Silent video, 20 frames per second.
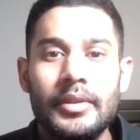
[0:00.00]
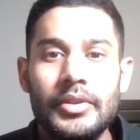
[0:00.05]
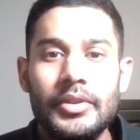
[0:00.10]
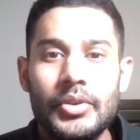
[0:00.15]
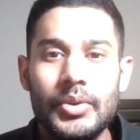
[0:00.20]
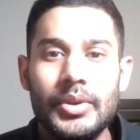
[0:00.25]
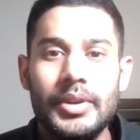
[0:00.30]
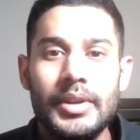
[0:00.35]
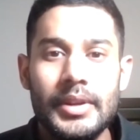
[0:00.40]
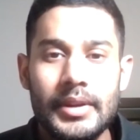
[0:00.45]

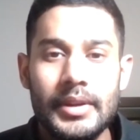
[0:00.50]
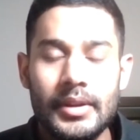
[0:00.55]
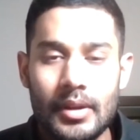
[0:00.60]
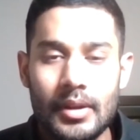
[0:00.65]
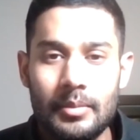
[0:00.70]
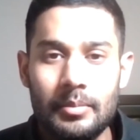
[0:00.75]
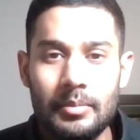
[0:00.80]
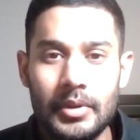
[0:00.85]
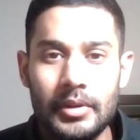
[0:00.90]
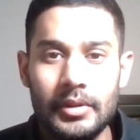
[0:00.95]
unique
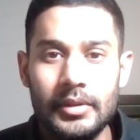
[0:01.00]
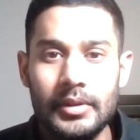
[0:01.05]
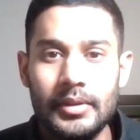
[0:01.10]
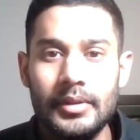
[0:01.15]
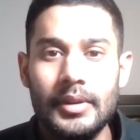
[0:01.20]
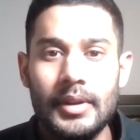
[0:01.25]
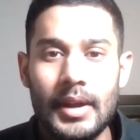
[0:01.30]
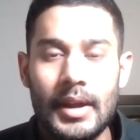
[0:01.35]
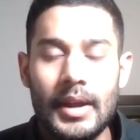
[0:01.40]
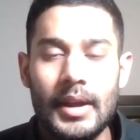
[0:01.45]
number.
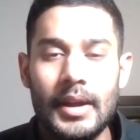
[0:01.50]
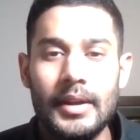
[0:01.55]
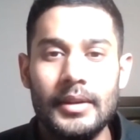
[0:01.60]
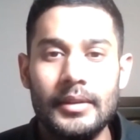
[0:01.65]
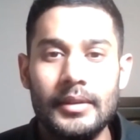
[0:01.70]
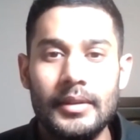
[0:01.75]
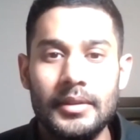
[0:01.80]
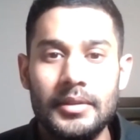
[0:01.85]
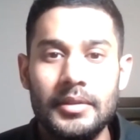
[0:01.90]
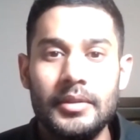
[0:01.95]

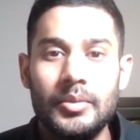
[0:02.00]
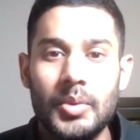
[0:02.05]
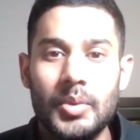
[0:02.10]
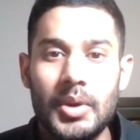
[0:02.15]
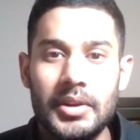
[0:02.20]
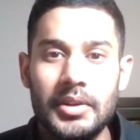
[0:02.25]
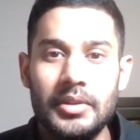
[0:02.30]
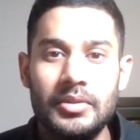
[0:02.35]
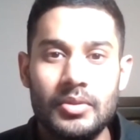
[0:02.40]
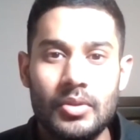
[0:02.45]
And this is why
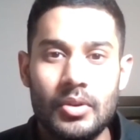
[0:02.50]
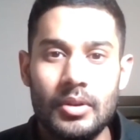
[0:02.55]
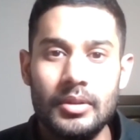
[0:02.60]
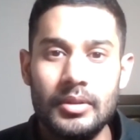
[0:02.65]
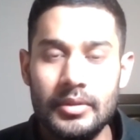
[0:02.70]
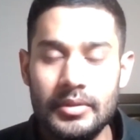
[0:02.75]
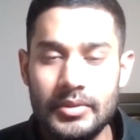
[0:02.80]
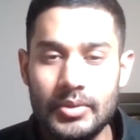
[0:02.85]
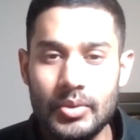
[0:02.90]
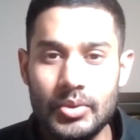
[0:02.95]
it is called
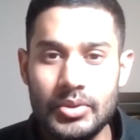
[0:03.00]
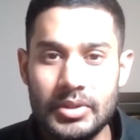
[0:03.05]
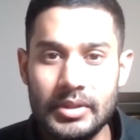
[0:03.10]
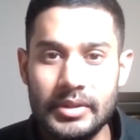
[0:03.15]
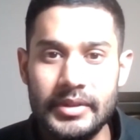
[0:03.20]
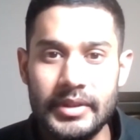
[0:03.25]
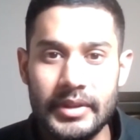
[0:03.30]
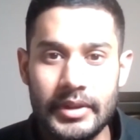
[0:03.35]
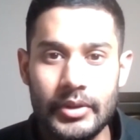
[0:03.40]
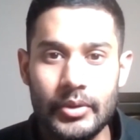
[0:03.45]
the Social
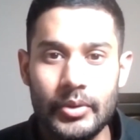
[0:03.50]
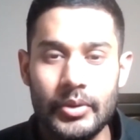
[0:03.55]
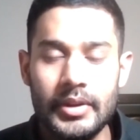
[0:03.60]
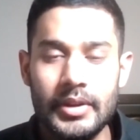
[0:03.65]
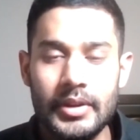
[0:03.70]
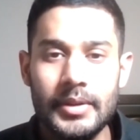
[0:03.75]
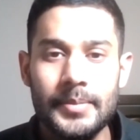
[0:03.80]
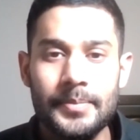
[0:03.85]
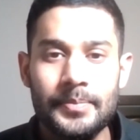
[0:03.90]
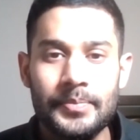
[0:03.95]

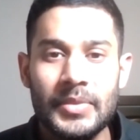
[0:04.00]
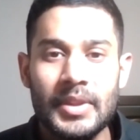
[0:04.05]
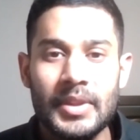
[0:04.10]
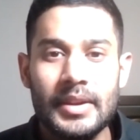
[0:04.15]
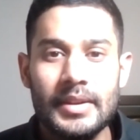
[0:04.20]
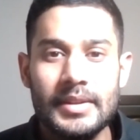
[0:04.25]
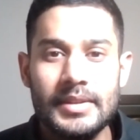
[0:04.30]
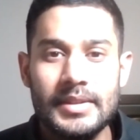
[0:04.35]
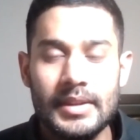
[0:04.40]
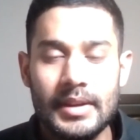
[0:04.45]
Security.
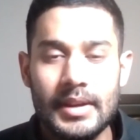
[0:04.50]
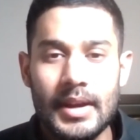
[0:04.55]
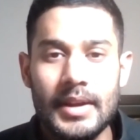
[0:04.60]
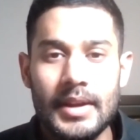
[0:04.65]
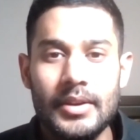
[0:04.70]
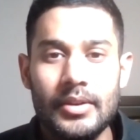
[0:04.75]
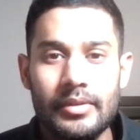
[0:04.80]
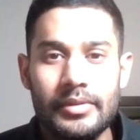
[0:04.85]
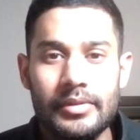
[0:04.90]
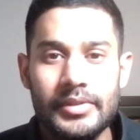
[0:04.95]
It's a
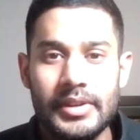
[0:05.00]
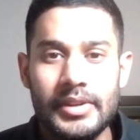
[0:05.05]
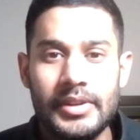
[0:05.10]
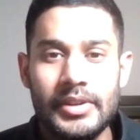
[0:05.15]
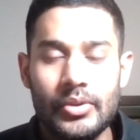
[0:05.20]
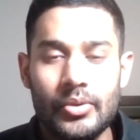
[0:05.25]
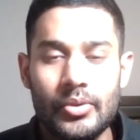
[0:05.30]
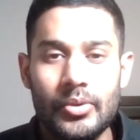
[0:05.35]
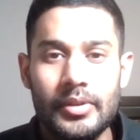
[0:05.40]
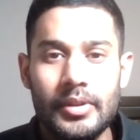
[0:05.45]
kind of
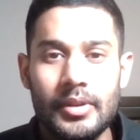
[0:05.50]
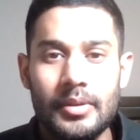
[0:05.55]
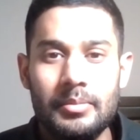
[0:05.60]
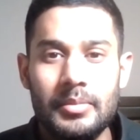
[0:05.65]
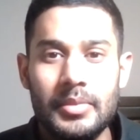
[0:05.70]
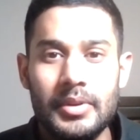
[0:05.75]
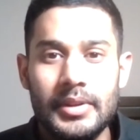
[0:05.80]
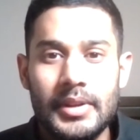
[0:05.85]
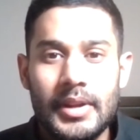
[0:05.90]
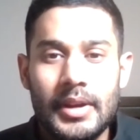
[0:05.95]
secure
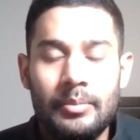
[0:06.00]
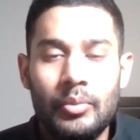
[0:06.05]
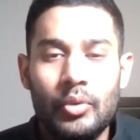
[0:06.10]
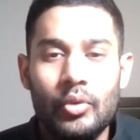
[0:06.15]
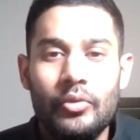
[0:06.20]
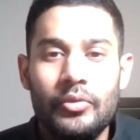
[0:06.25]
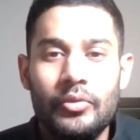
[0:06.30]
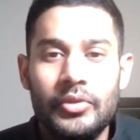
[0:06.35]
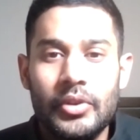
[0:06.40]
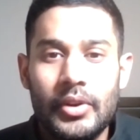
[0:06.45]
number that
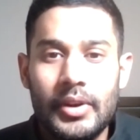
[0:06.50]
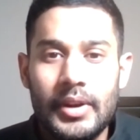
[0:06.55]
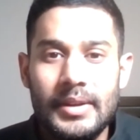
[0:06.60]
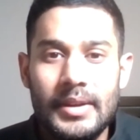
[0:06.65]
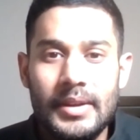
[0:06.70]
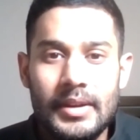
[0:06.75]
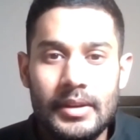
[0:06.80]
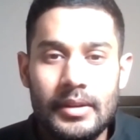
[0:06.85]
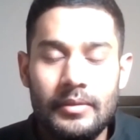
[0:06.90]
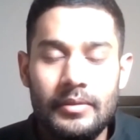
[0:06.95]
proves your
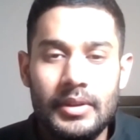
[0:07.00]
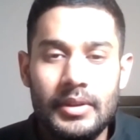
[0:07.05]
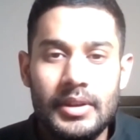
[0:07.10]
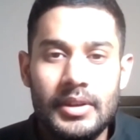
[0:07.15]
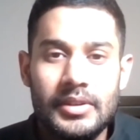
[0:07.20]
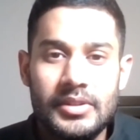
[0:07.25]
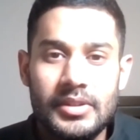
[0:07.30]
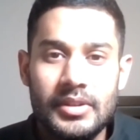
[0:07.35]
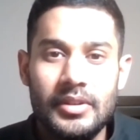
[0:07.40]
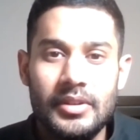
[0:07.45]

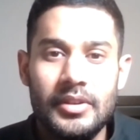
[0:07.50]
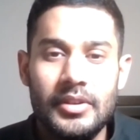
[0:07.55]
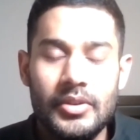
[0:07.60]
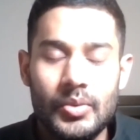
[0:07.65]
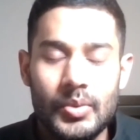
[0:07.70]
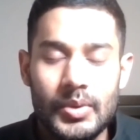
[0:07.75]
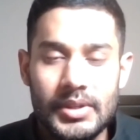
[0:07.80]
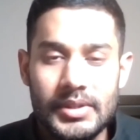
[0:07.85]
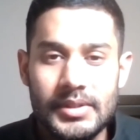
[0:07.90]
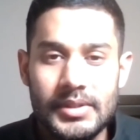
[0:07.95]
identification in
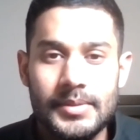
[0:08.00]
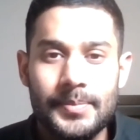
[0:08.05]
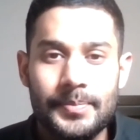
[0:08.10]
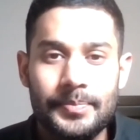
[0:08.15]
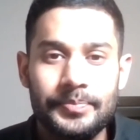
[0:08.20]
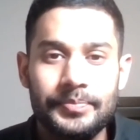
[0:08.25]
US.